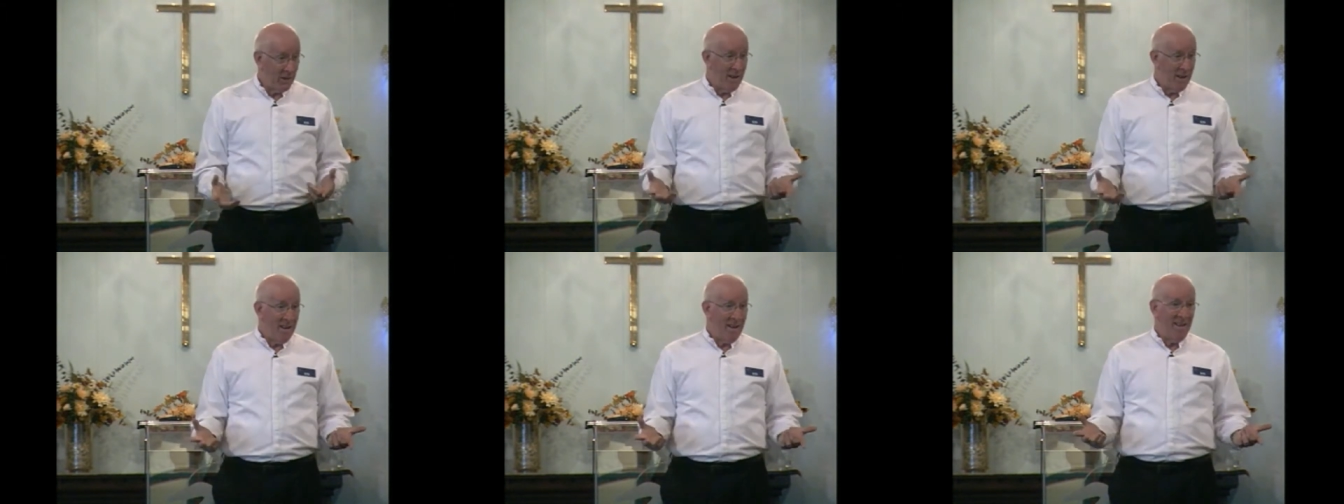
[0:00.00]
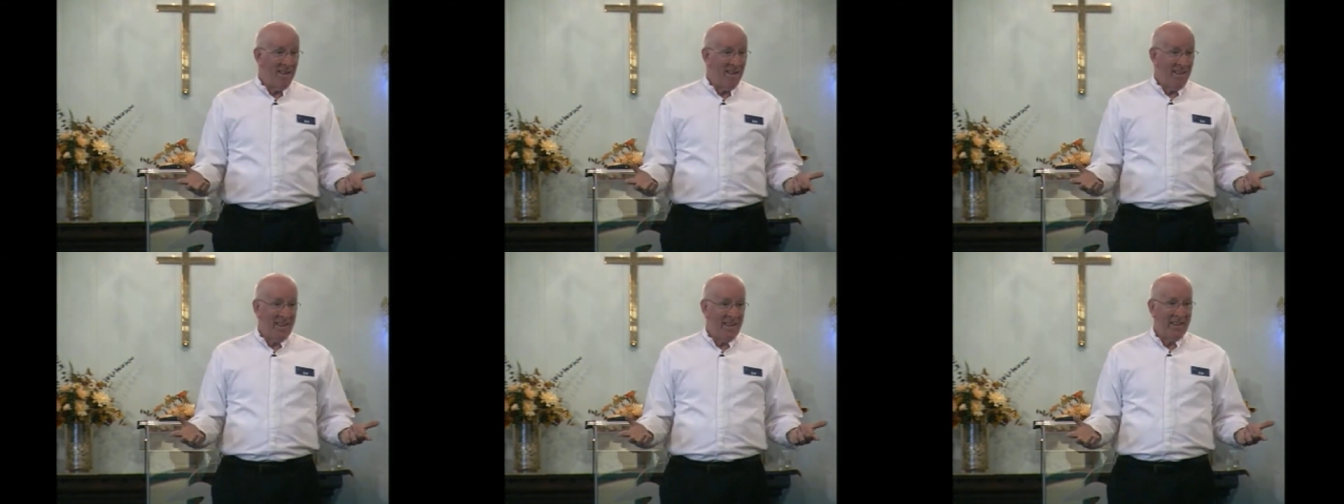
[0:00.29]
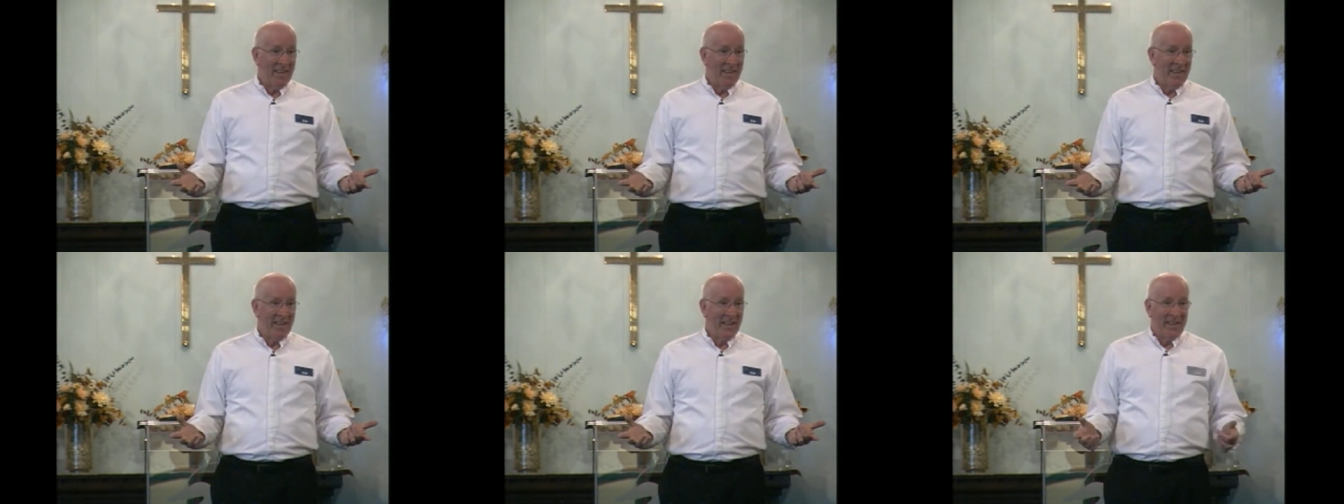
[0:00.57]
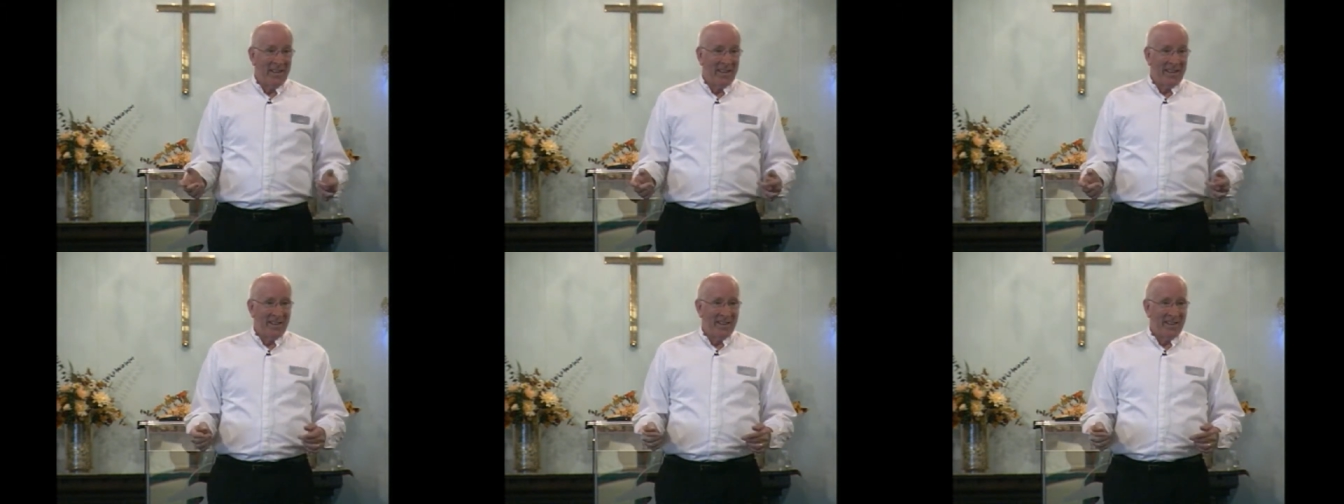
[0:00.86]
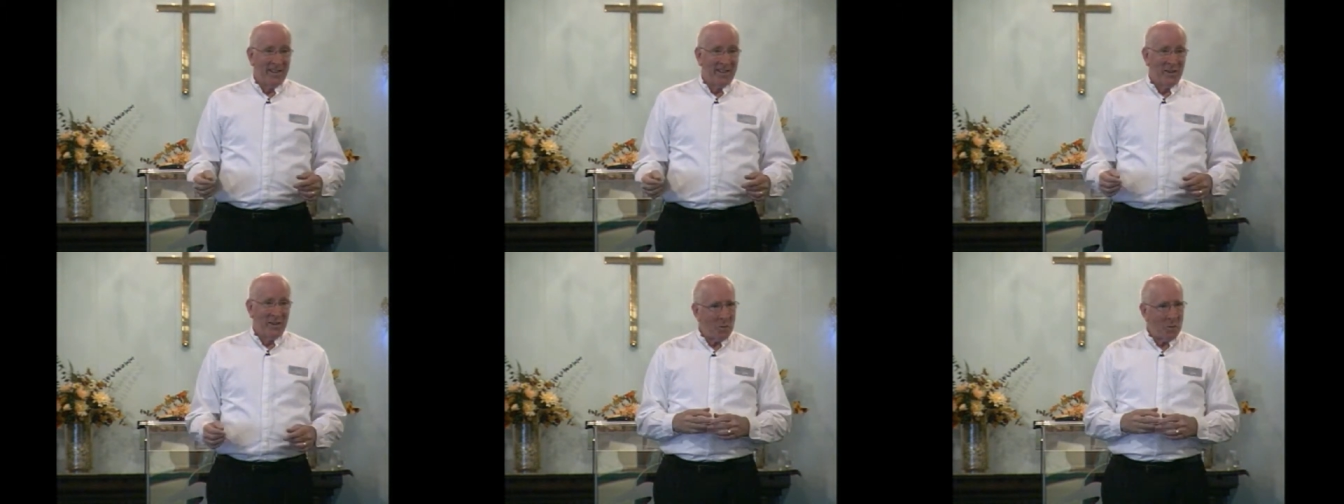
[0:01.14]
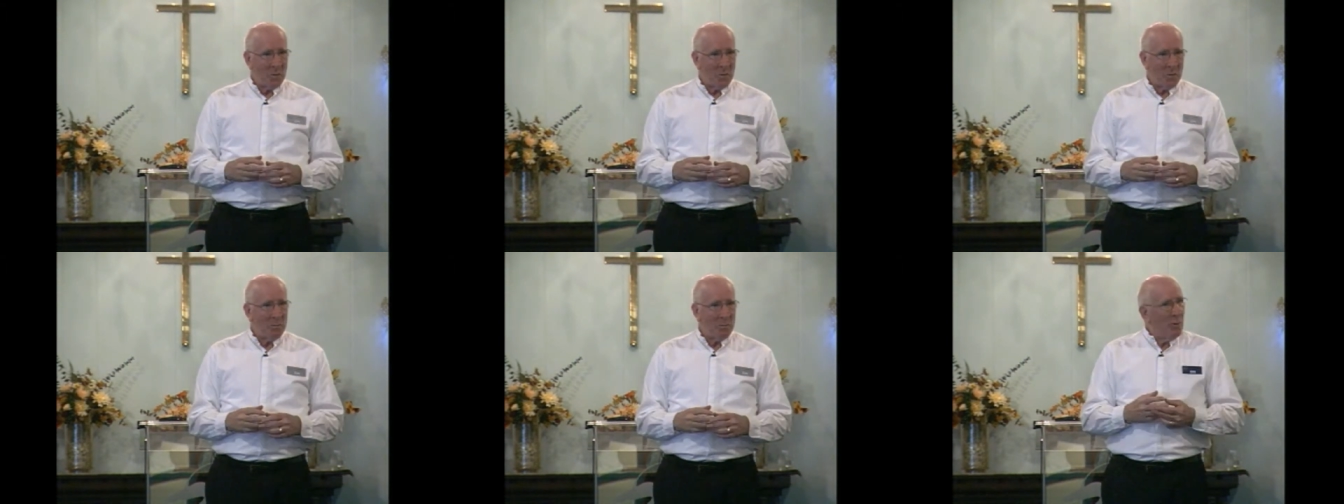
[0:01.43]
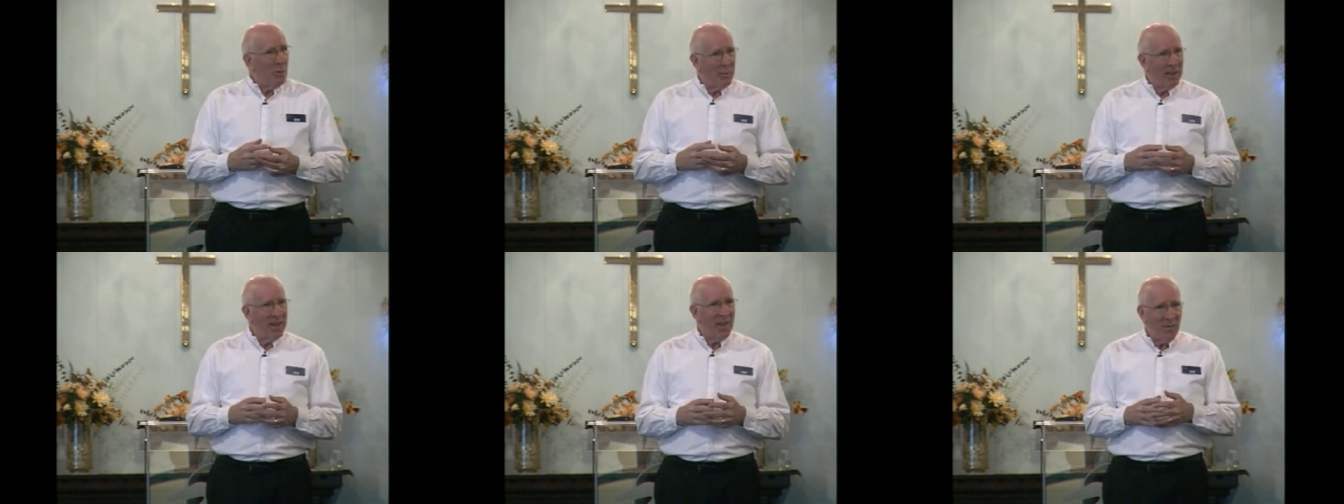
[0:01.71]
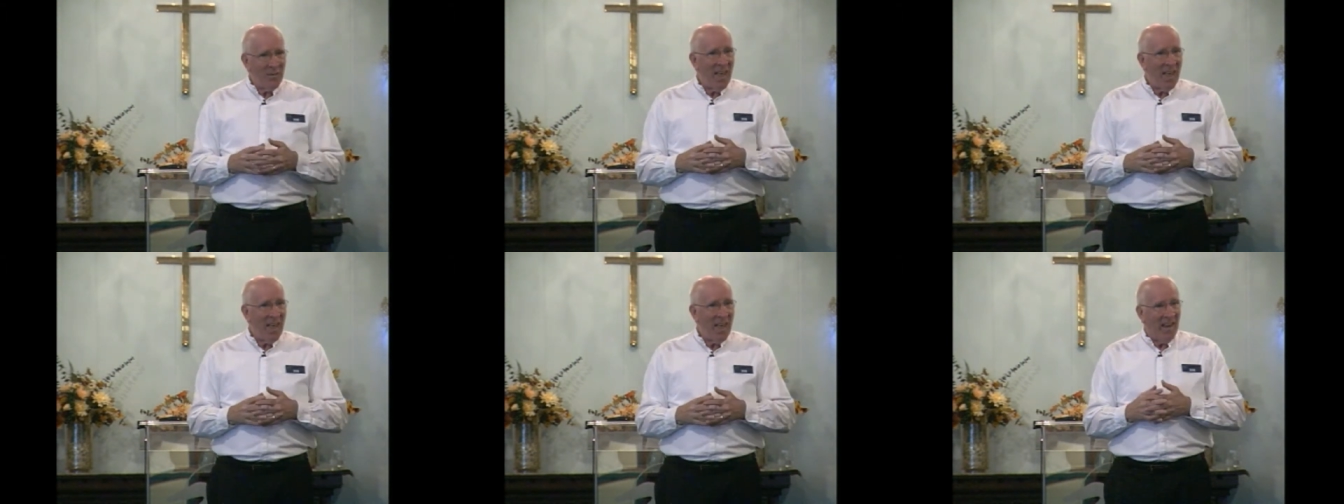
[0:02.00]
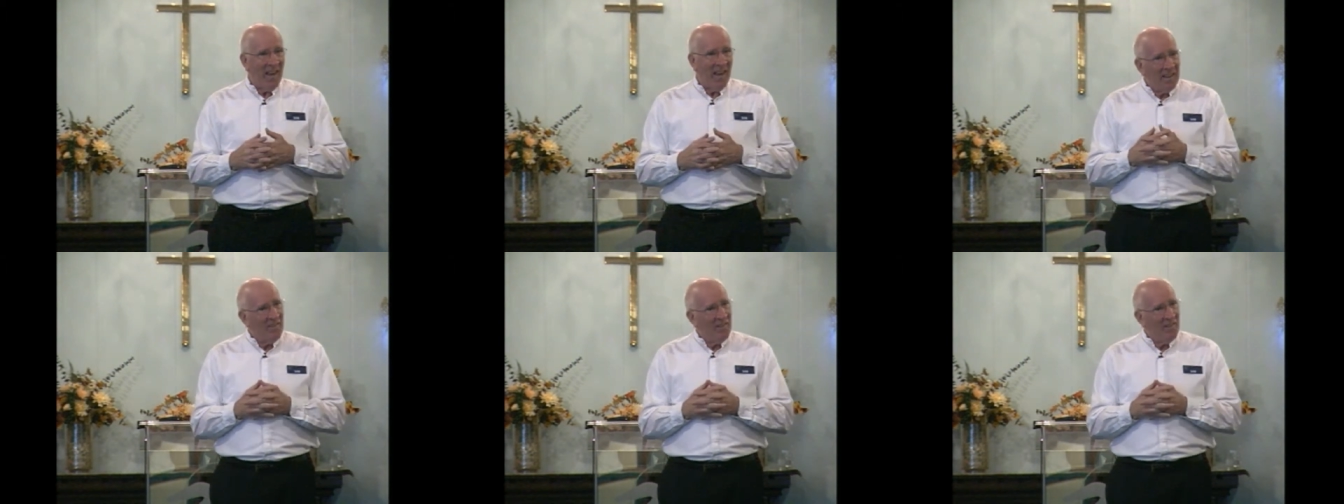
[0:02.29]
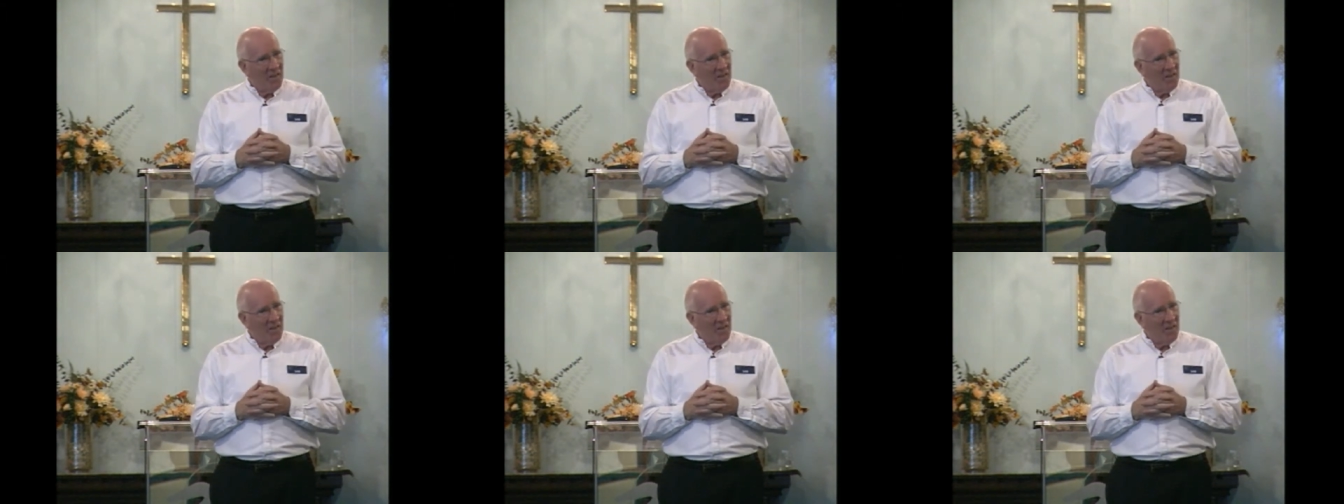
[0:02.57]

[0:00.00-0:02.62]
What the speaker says: yeah? There's some people who believe that,